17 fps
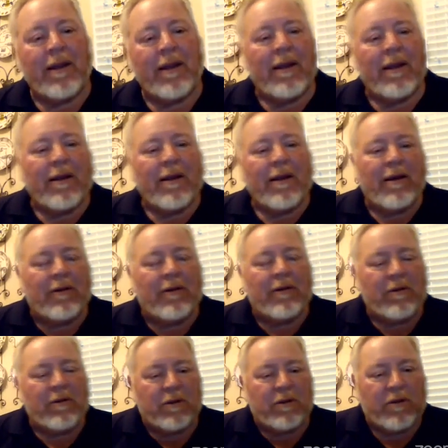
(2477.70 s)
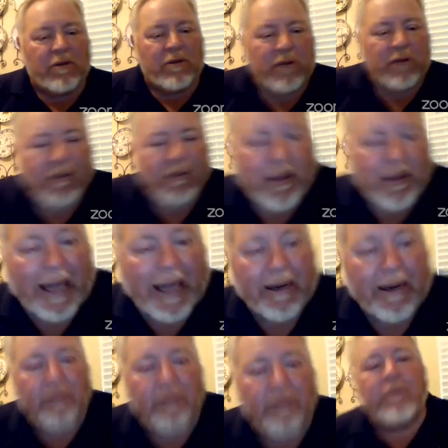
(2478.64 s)
Who was your planning
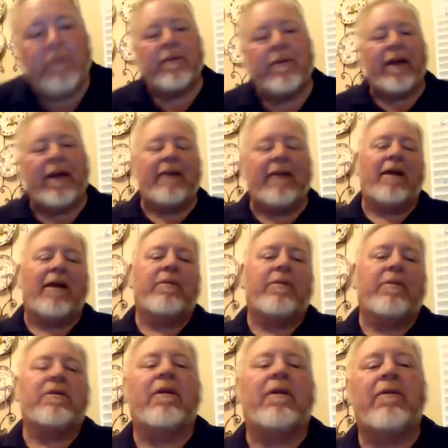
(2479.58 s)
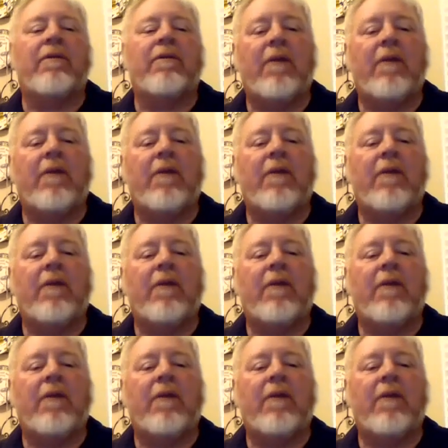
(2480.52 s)
group? That type of stuff.